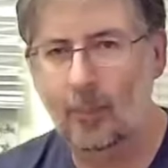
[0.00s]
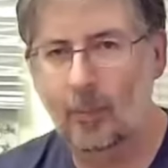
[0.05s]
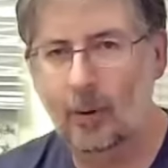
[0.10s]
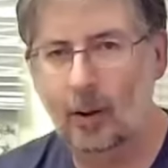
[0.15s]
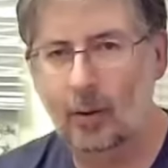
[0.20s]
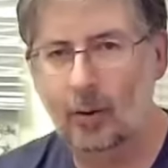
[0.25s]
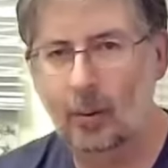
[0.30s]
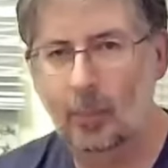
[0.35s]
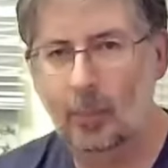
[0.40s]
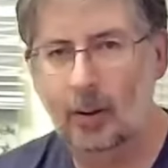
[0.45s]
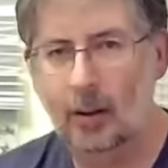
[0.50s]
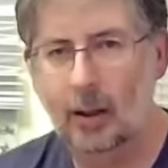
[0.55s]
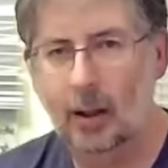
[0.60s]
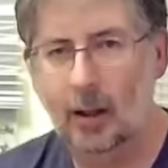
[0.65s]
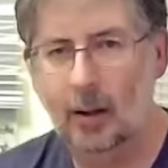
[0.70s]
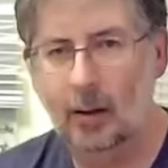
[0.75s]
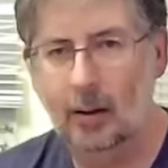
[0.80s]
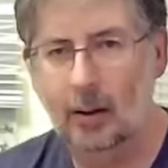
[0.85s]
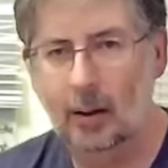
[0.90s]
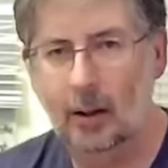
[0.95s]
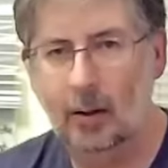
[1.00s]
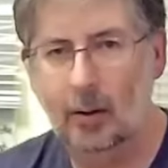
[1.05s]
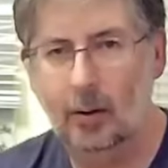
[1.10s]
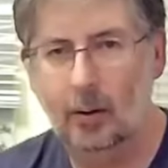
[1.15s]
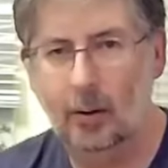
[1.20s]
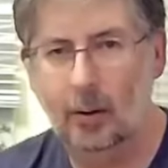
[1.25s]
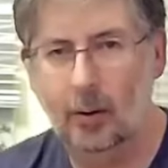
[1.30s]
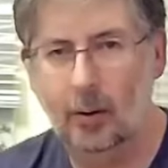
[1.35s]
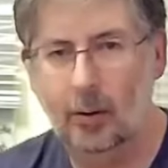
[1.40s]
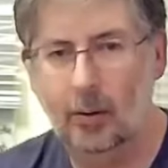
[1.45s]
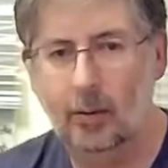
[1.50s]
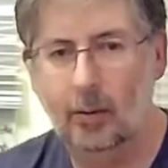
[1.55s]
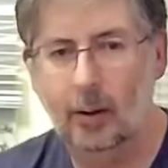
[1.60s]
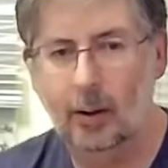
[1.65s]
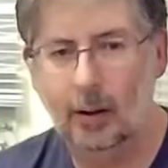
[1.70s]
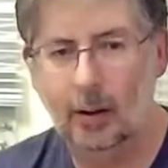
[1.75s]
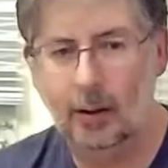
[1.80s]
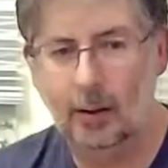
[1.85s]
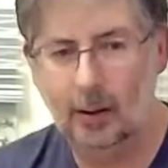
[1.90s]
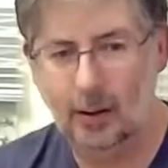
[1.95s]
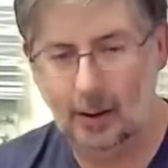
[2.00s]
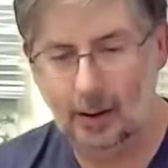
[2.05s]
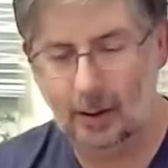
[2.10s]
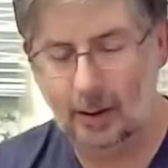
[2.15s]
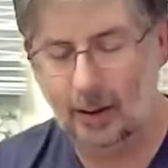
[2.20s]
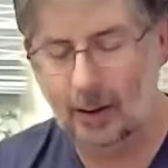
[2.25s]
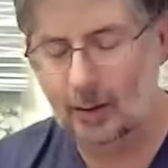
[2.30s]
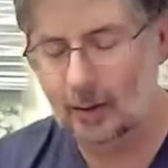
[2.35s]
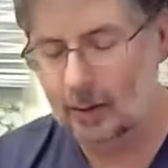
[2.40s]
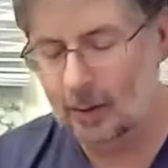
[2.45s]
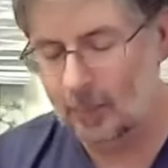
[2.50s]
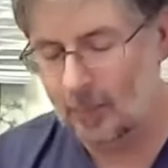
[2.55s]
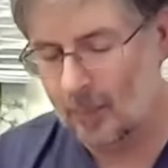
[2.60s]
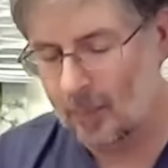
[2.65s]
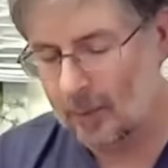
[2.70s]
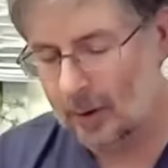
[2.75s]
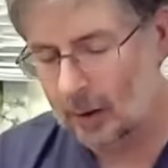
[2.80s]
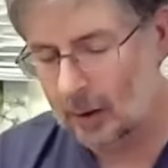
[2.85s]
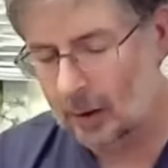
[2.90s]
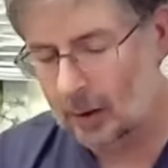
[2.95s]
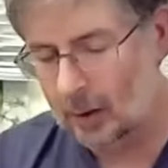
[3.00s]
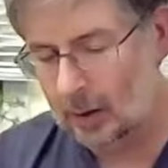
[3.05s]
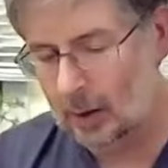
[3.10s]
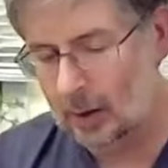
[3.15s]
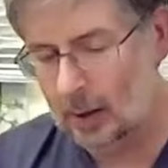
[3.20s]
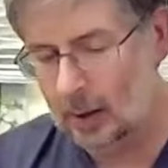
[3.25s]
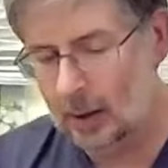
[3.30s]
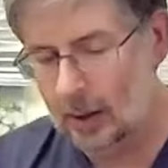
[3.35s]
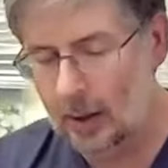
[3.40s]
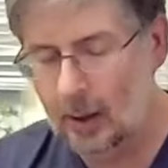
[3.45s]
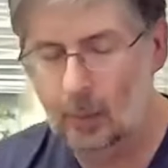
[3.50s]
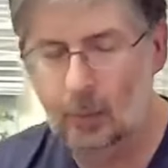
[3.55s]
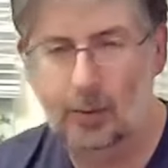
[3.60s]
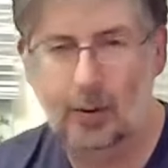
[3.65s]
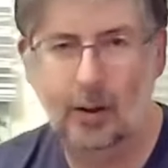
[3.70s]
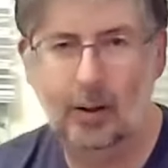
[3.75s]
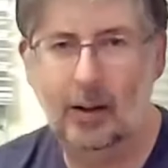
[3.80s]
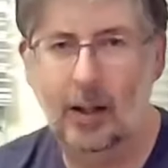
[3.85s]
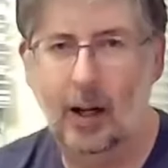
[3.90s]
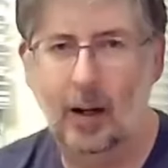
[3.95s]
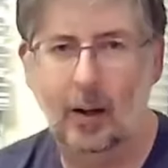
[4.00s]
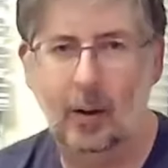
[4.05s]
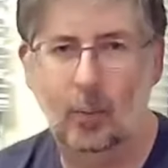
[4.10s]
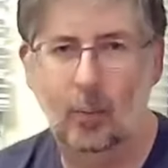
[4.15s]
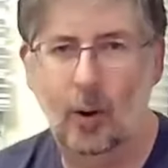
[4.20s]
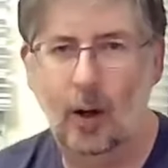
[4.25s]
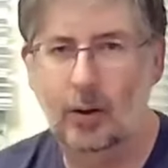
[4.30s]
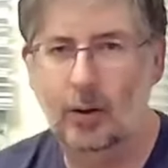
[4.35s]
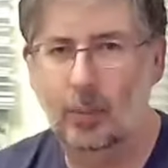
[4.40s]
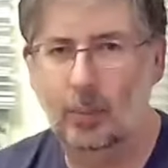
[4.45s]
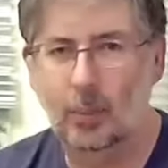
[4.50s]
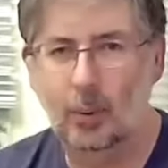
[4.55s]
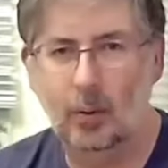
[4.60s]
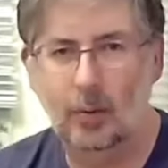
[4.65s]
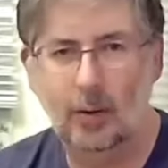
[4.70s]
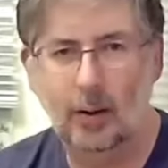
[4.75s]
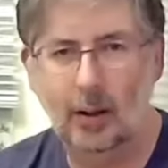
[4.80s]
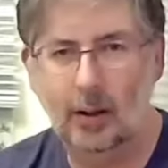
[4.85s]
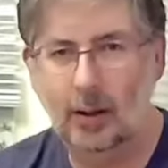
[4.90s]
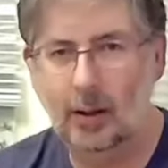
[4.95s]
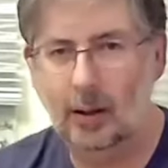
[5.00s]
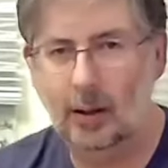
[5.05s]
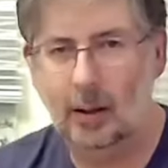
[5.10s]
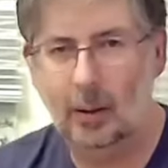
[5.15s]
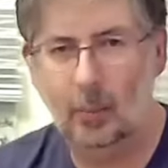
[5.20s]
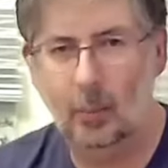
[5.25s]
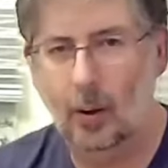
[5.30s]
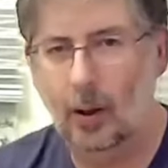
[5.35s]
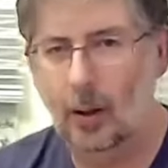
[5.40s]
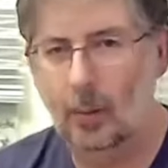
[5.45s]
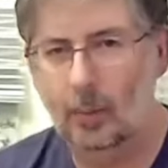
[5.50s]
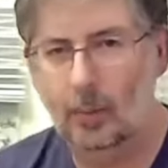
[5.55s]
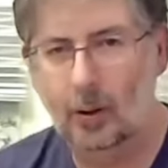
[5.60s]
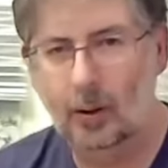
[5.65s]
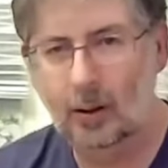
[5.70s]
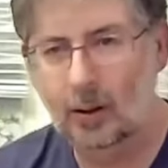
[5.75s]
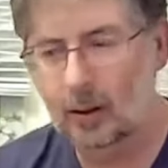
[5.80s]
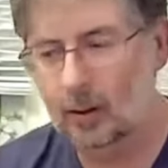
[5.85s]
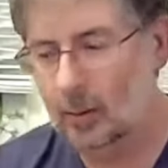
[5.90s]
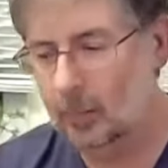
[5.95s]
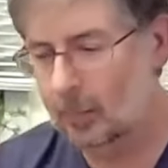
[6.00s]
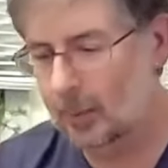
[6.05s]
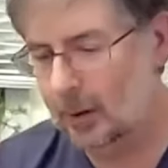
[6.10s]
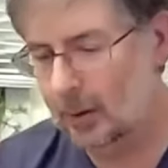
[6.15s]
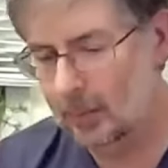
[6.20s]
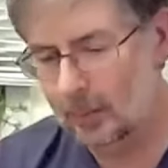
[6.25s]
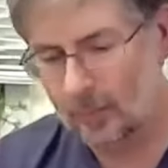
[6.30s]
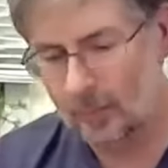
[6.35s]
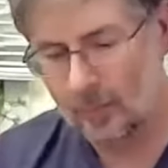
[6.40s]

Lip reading: some of the other three that I liked. I would sit down and watch a movie and eat it while I'm drinking some mead.